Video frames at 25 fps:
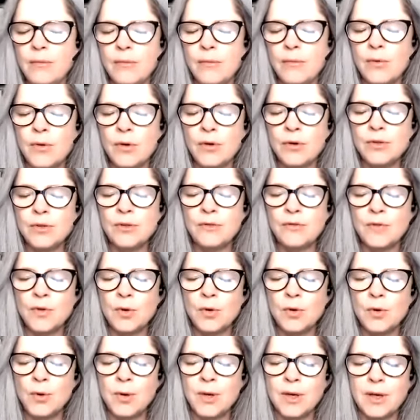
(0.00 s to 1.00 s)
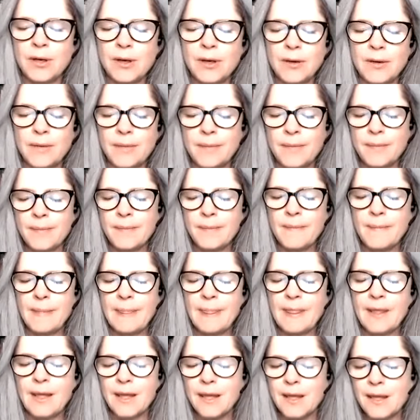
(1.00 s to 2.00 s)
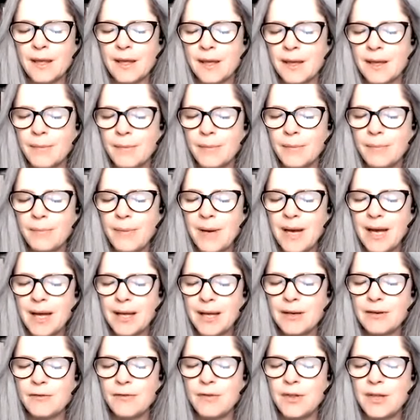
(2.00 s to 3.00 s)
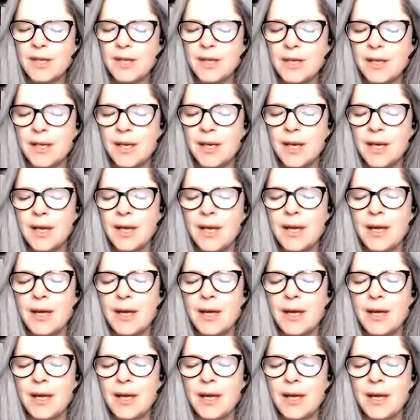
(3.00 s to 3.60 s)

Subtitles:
those of you who are part of the